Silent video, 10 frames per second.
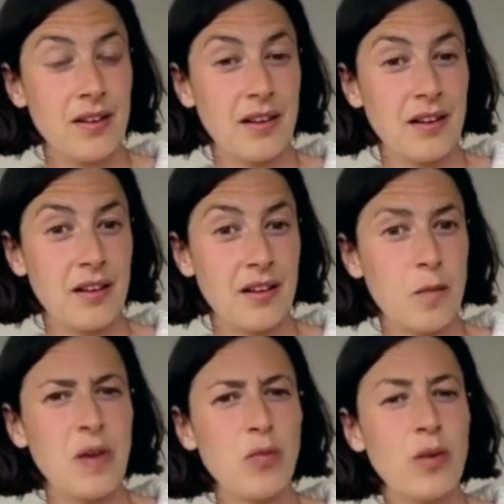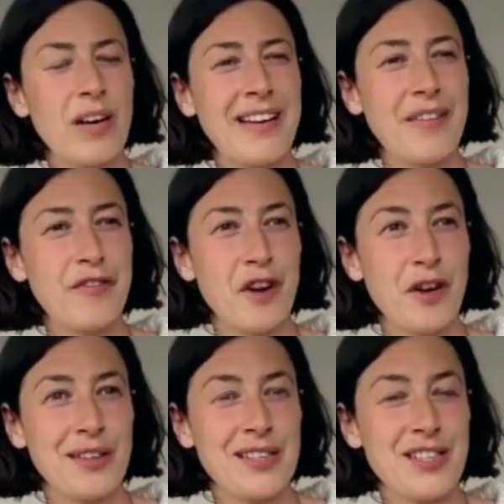And it's been really
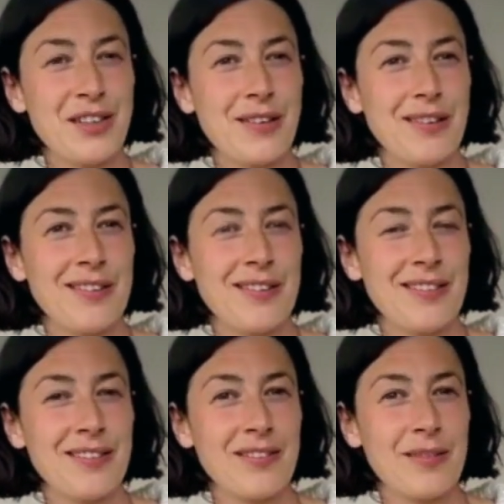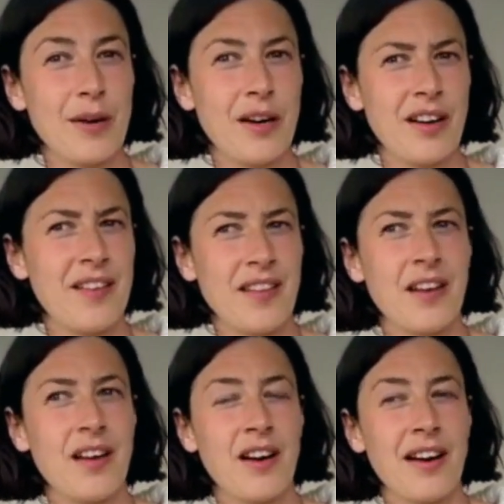fun to realize
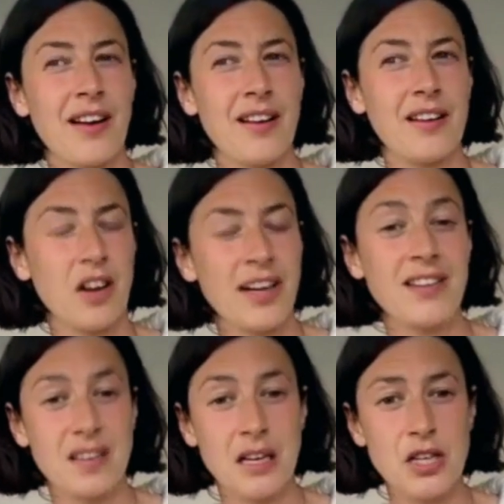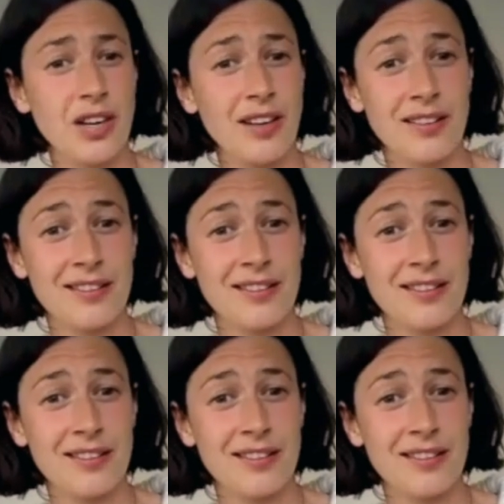that I like teaching.